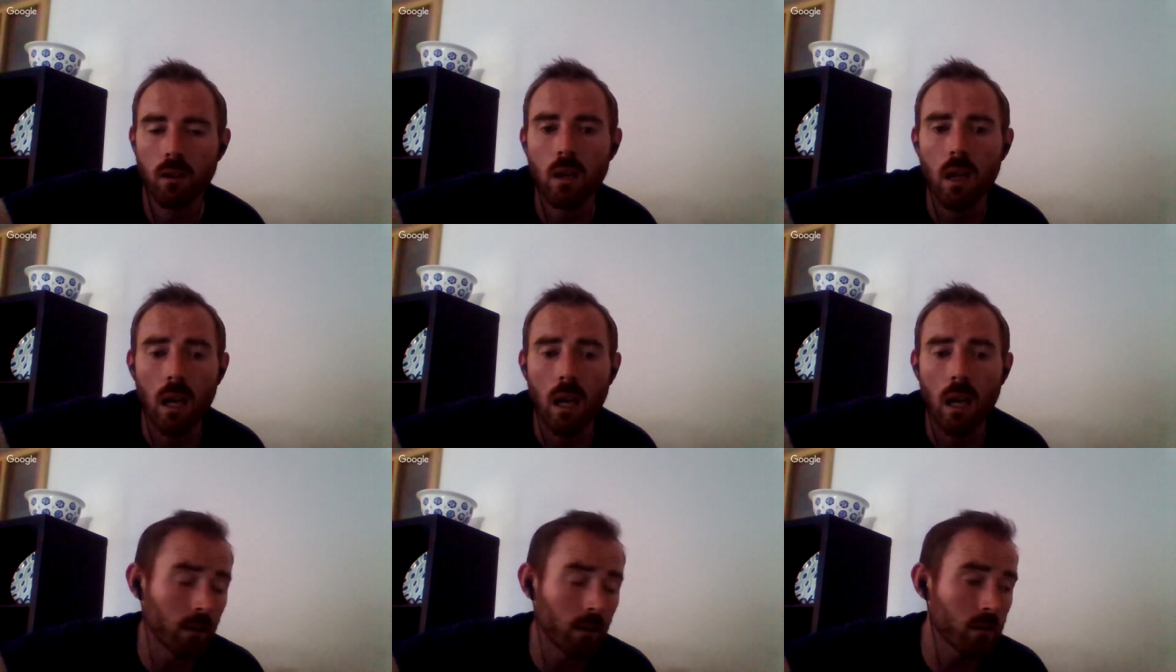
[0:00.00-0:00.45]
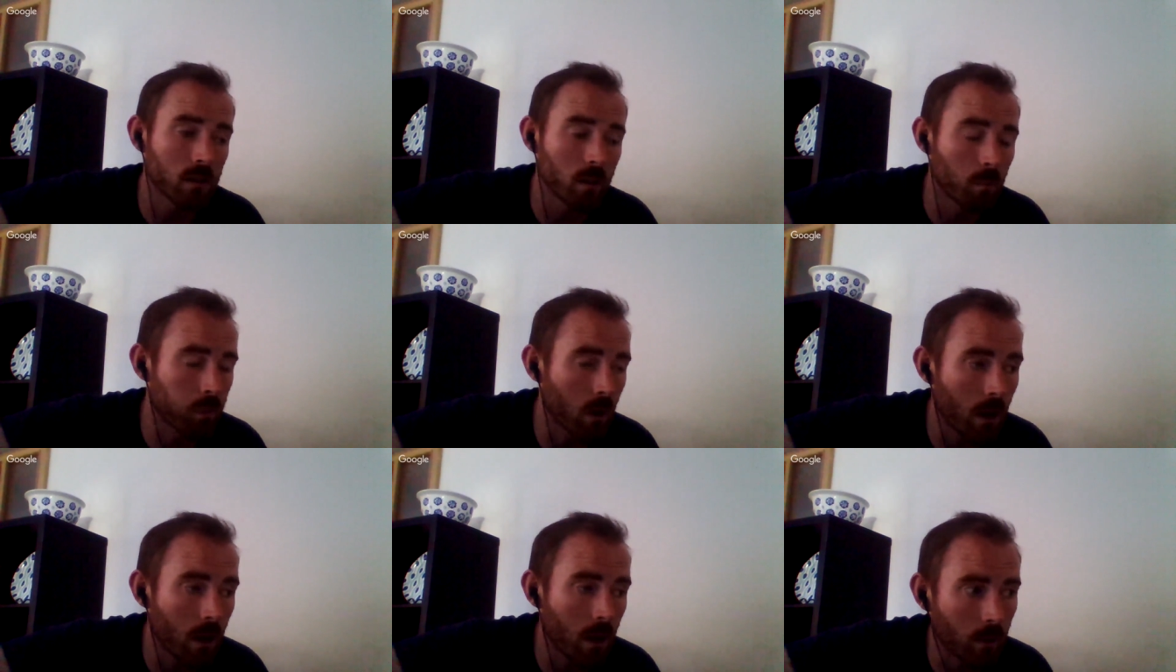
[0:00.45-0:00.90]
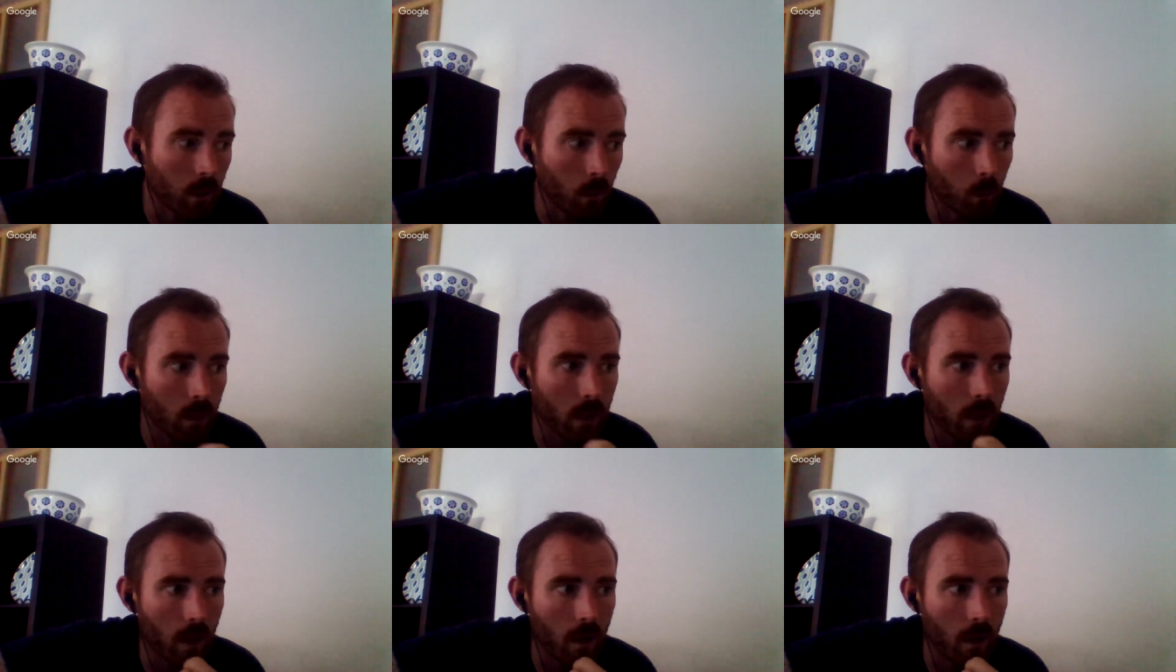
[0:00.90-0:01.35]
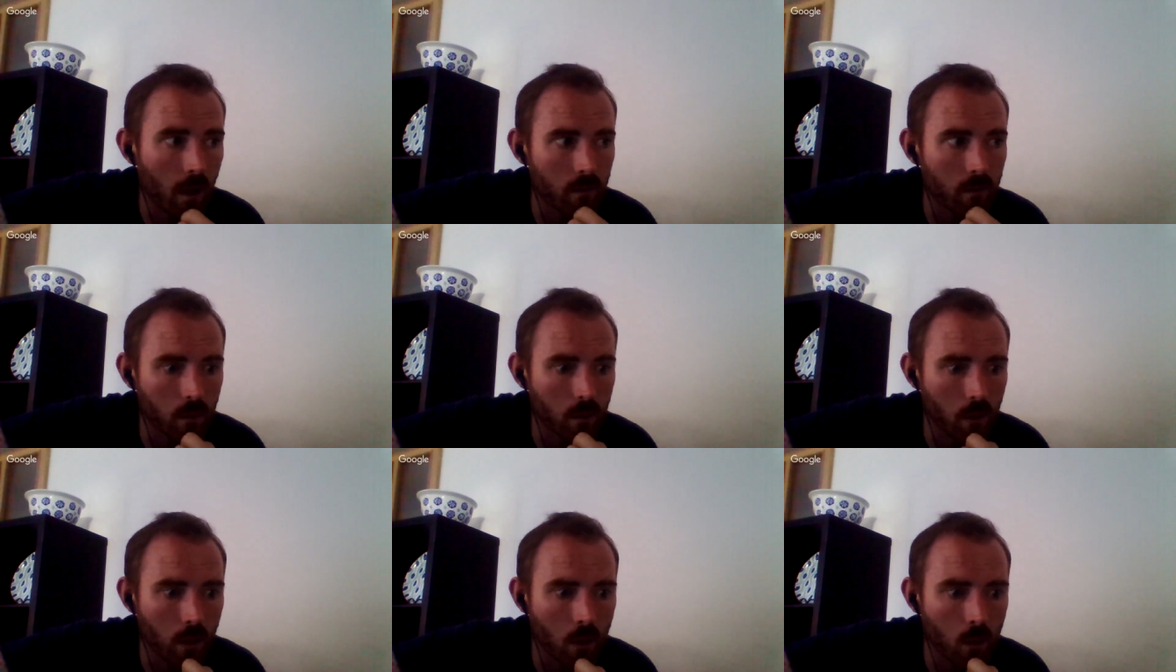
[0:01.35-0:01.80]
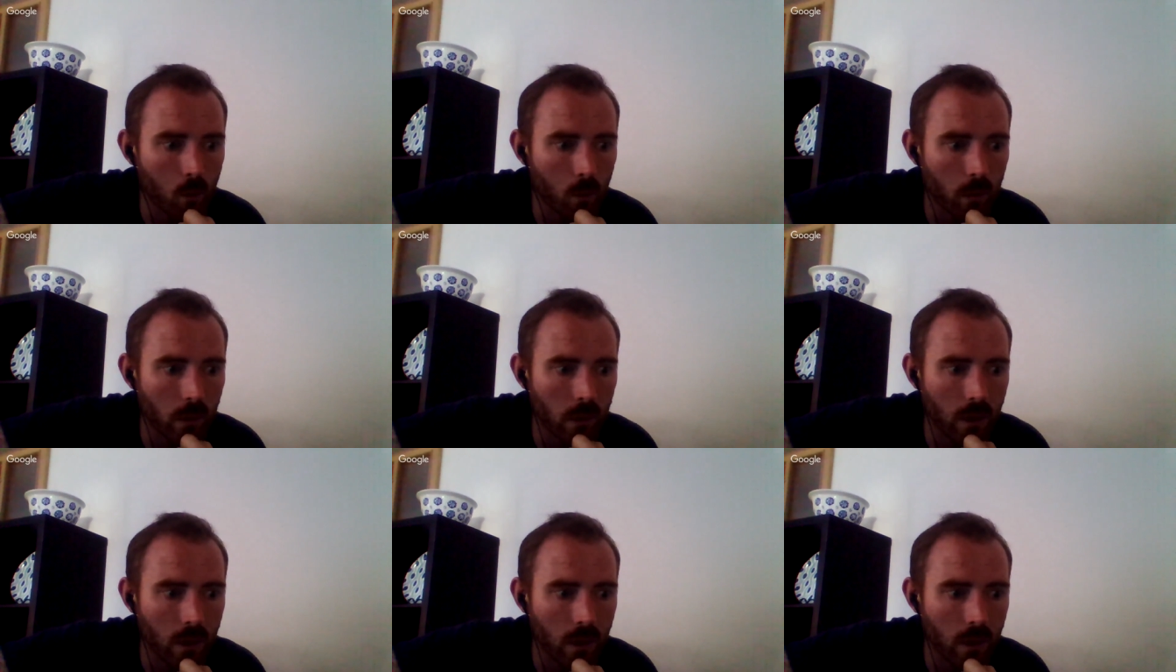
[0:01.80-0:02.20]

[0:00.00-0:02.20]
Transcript: and this is a problem that we have. You know, you get a